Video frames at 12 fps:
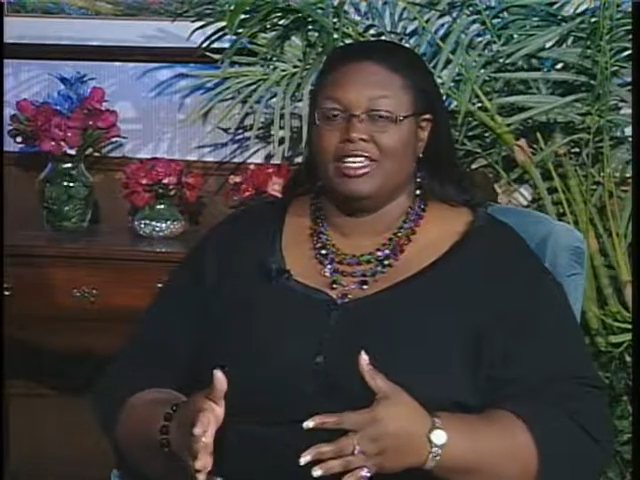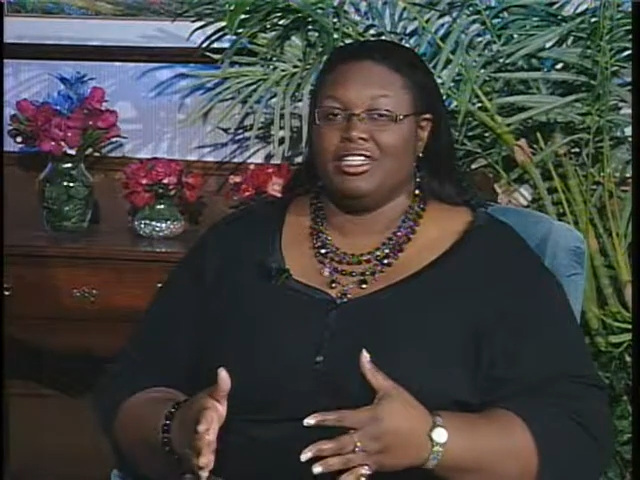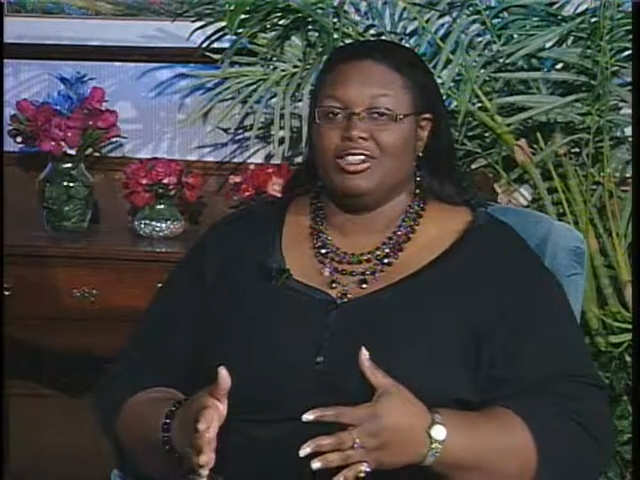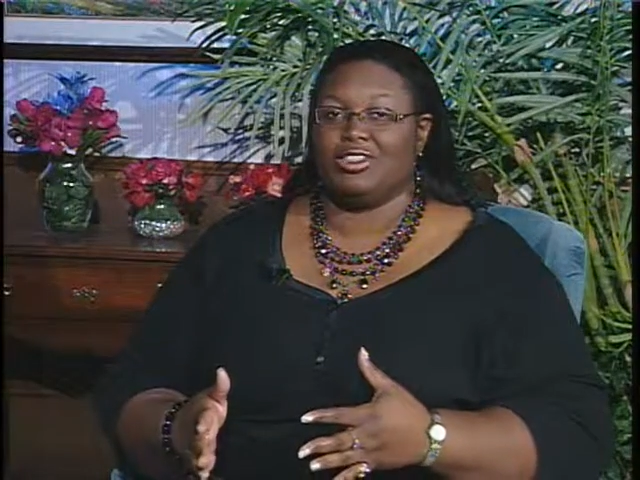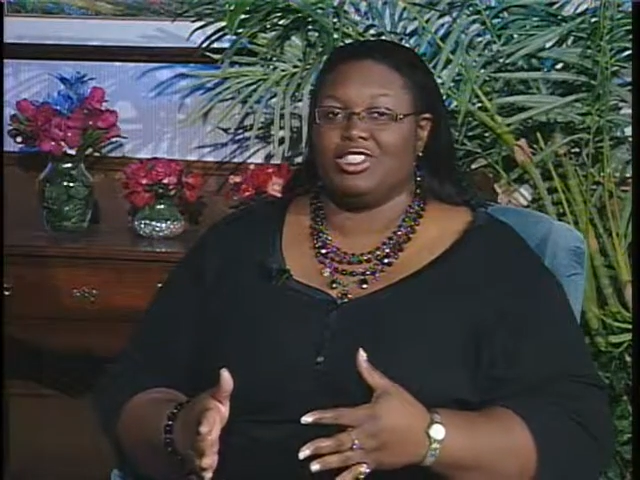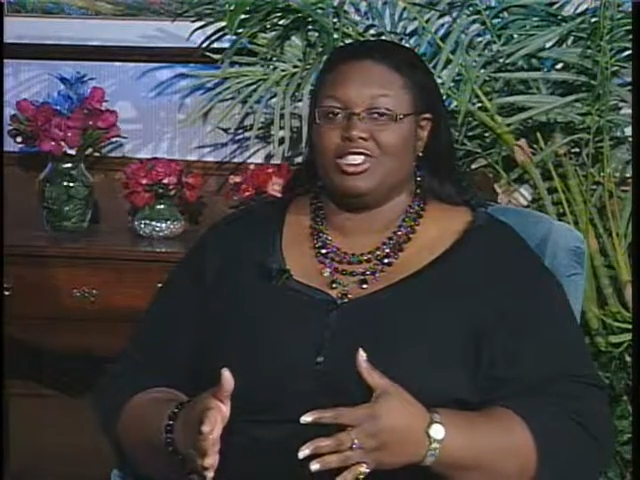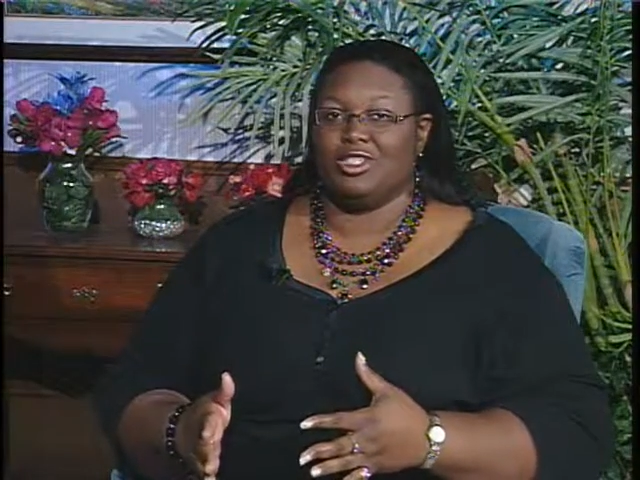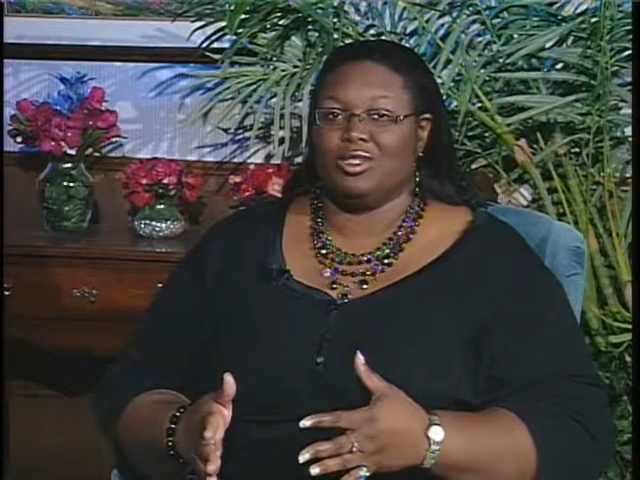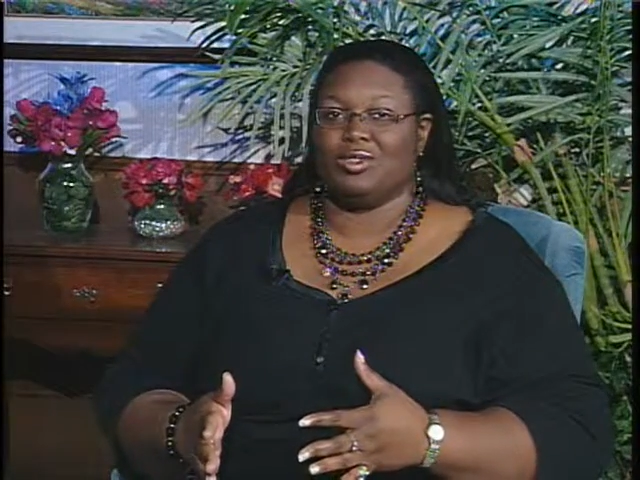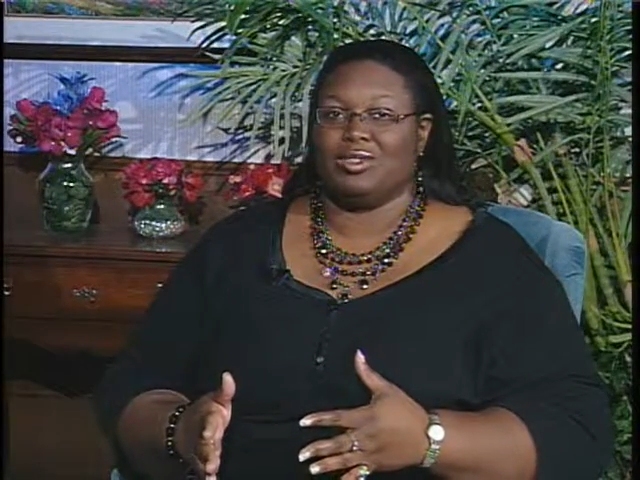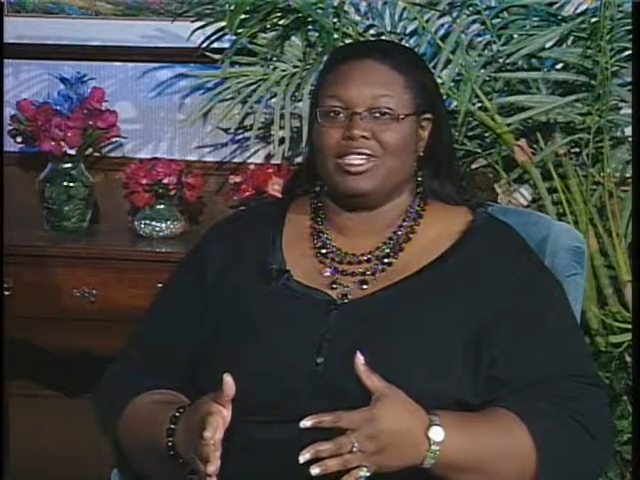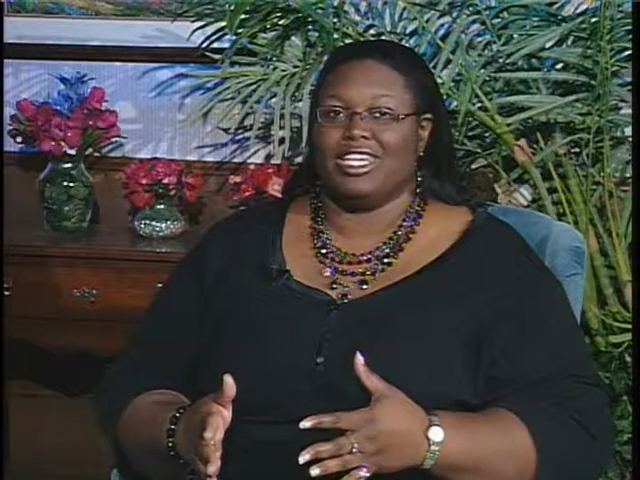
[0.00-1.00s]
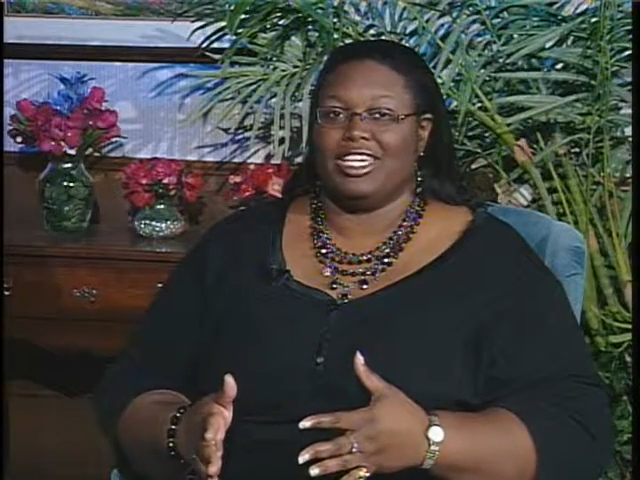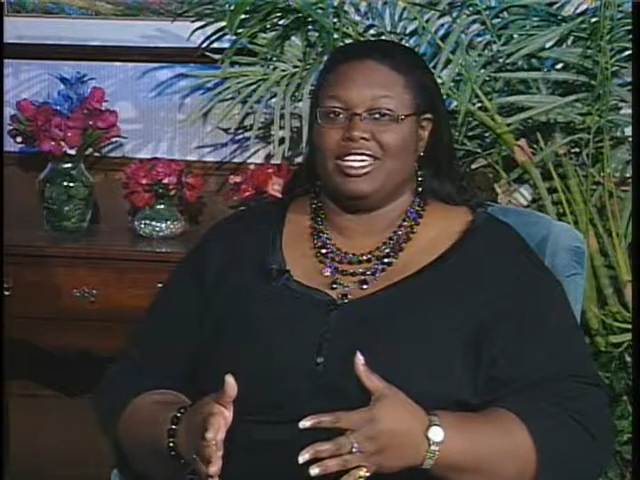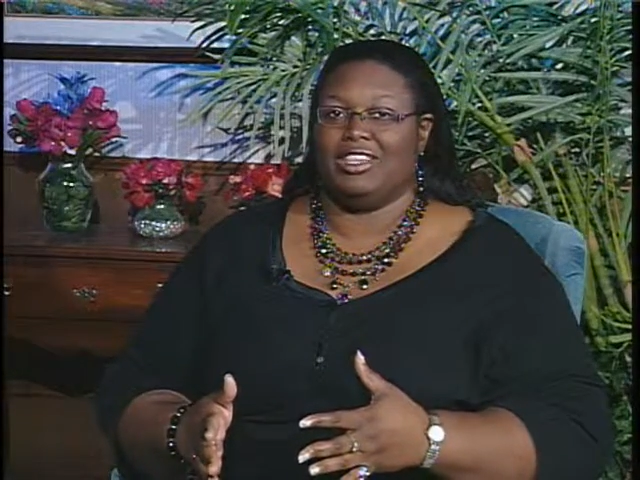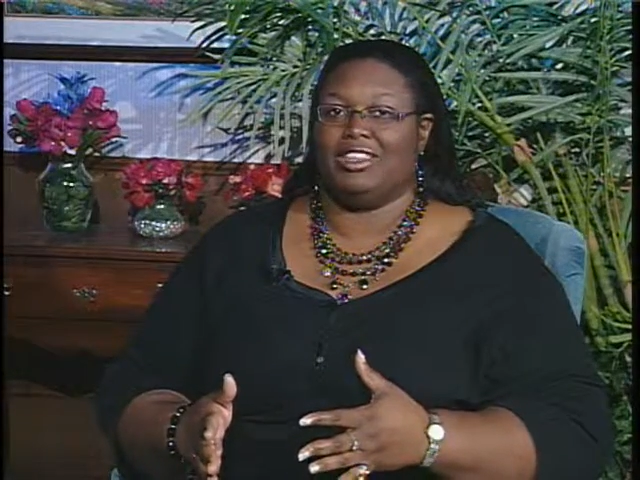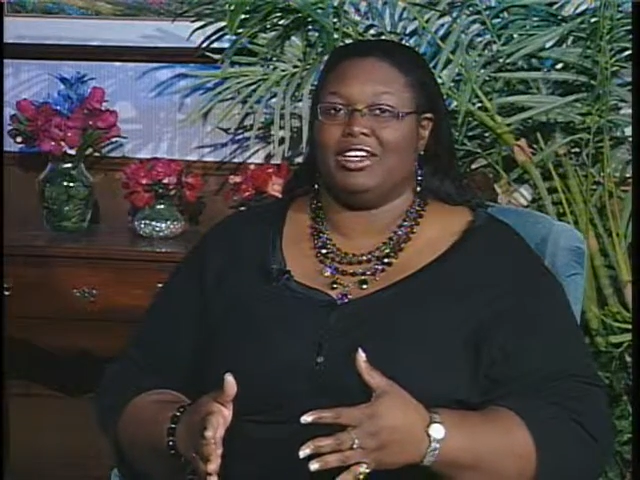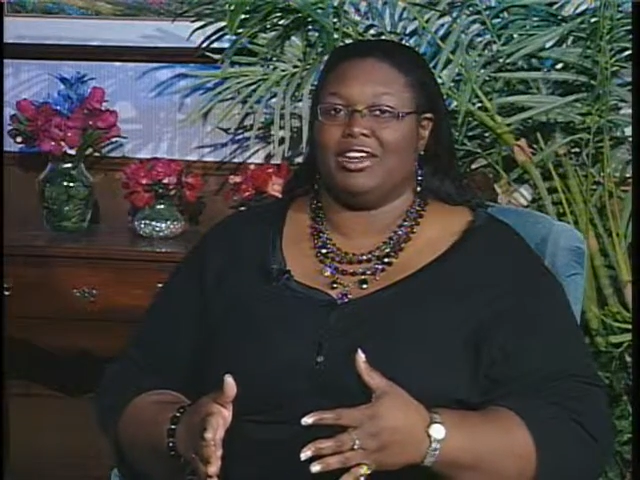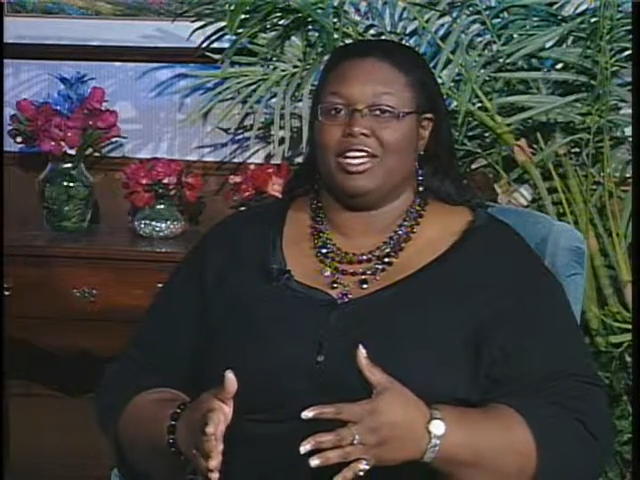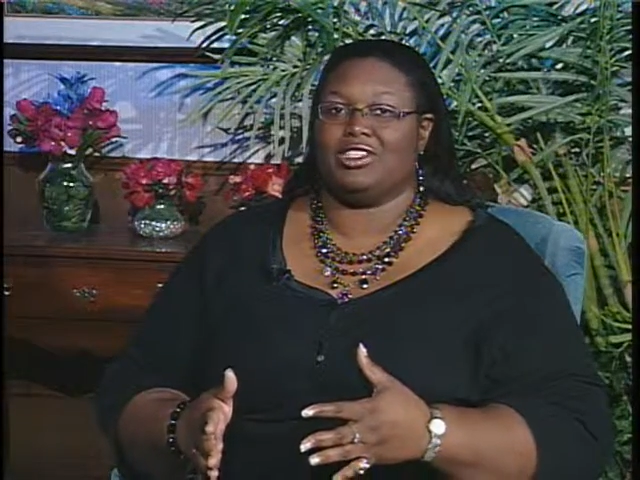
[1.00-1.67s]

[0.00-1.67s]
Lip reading: your children in their